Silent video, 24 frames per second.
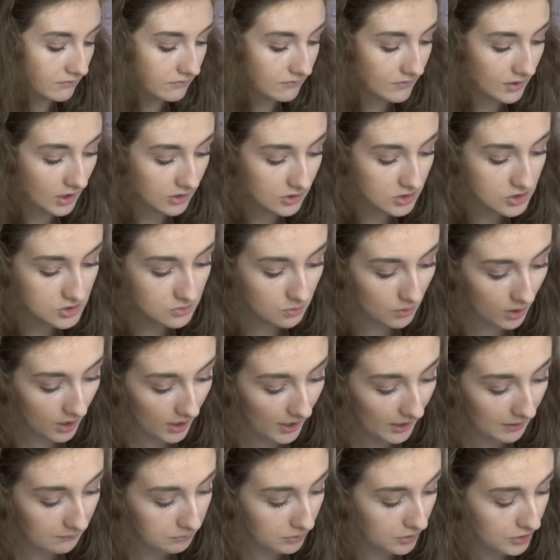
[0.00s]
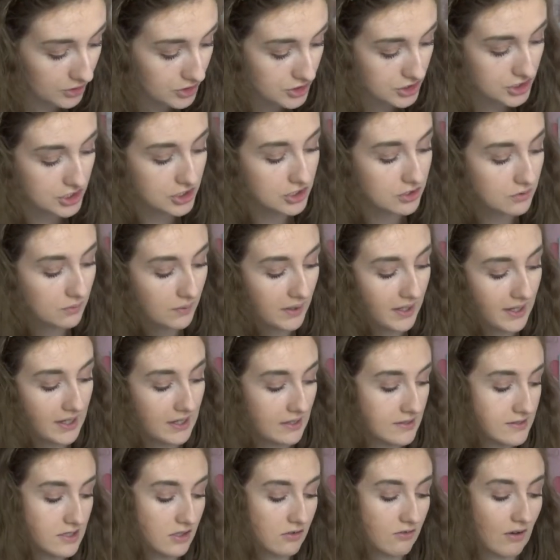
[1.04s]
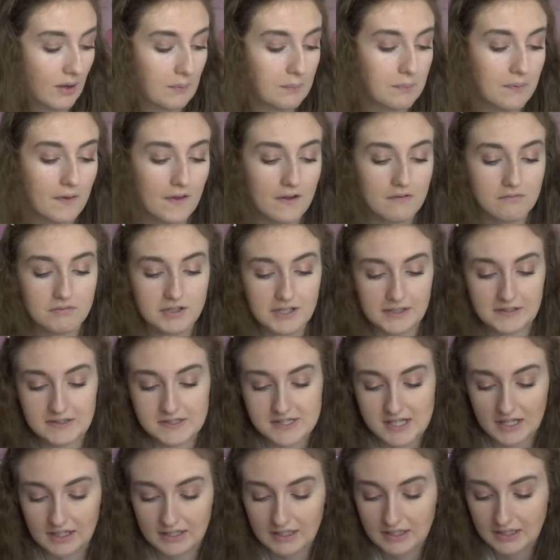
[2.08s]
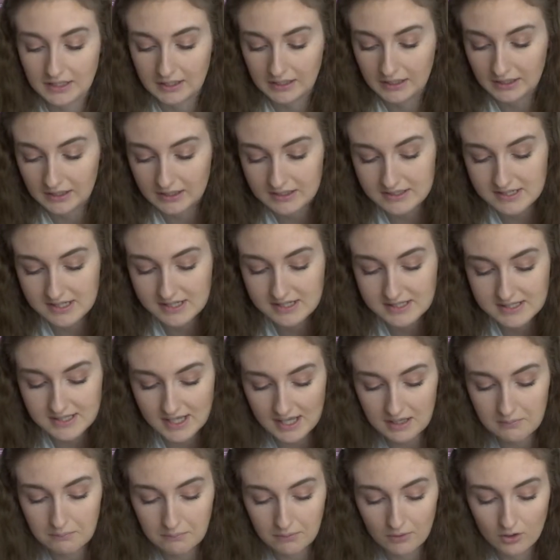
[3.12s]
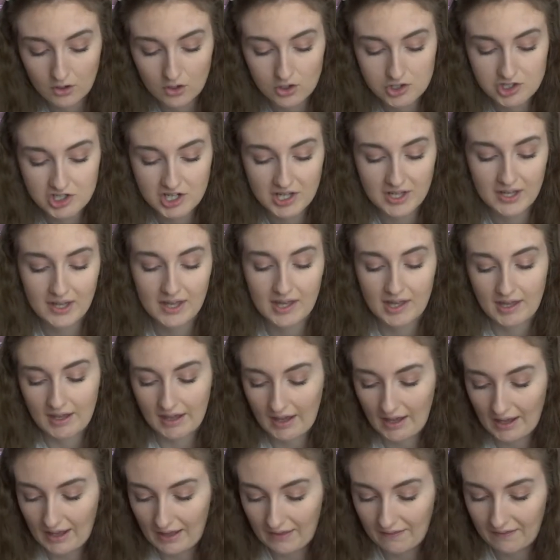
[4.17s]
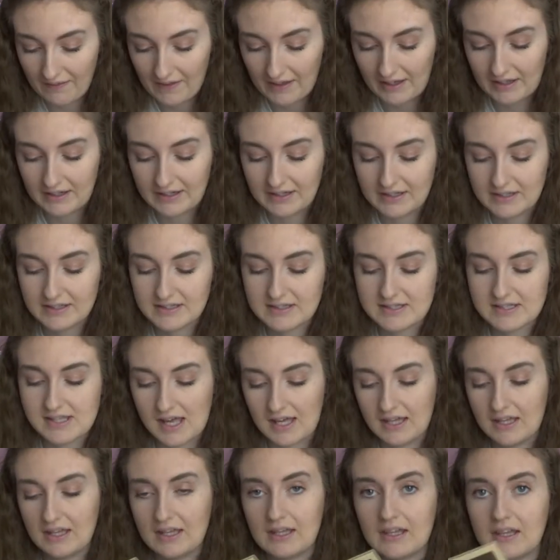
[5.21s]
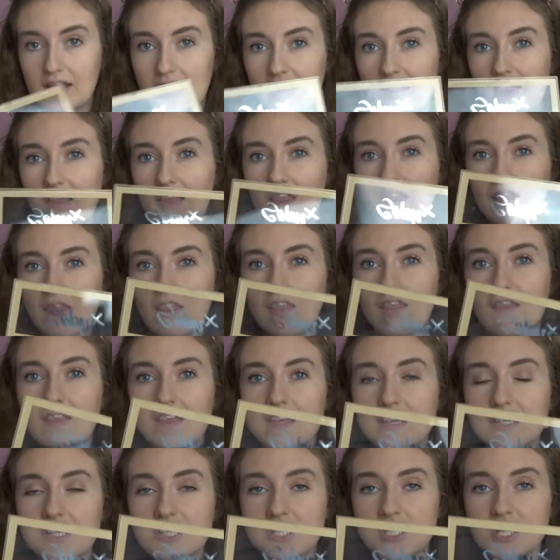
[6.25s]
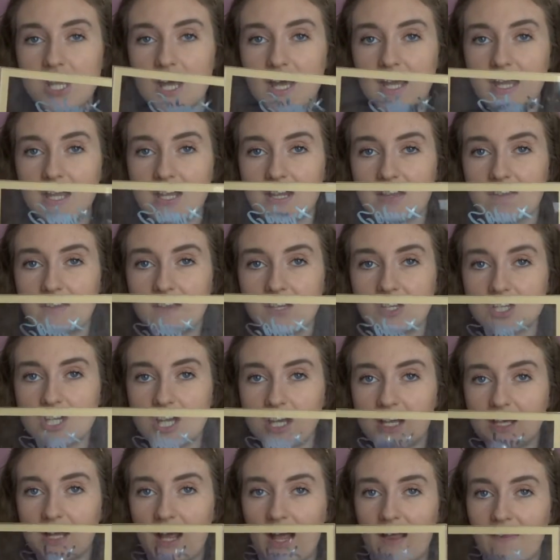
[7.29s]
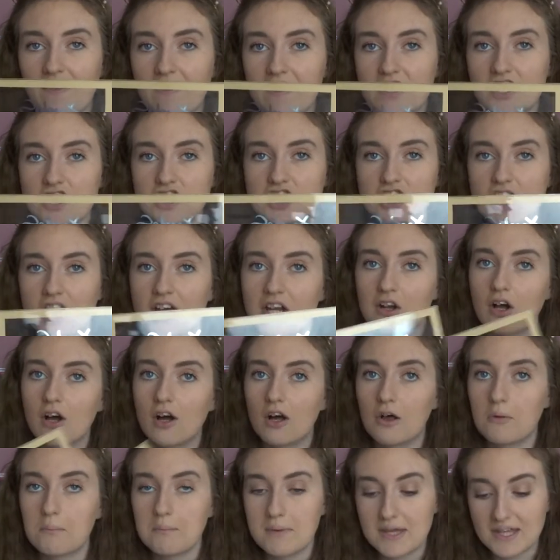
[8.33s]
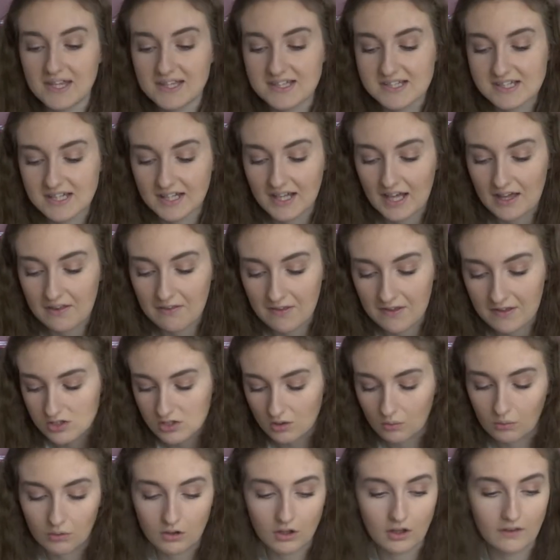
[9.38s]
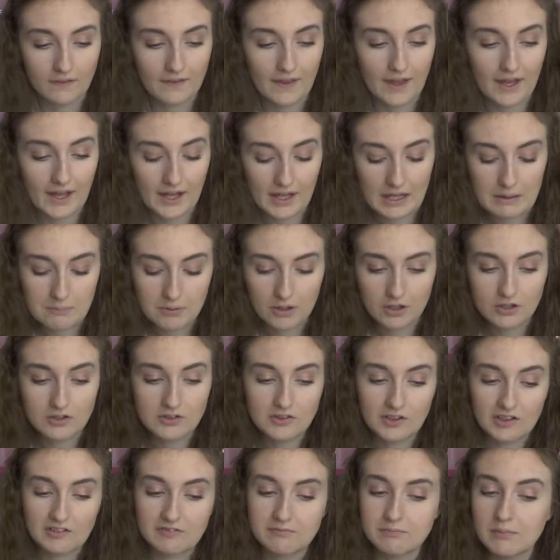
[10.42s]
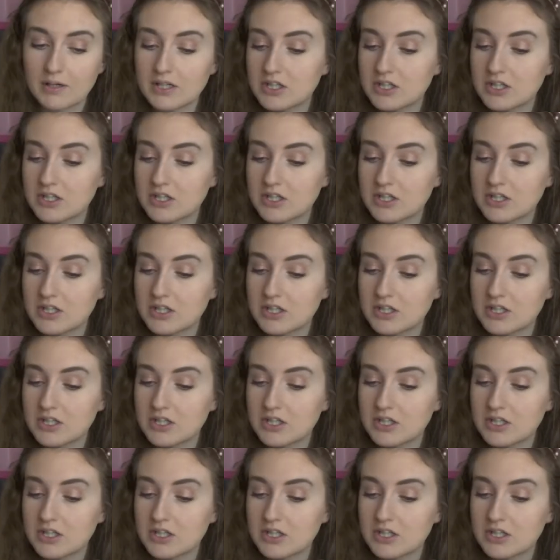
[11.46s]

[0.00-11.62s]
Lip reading: So what I'm going to do is grab the Real Techniques setting brush and then take this shade and this shade all mixed together to go along the high points of my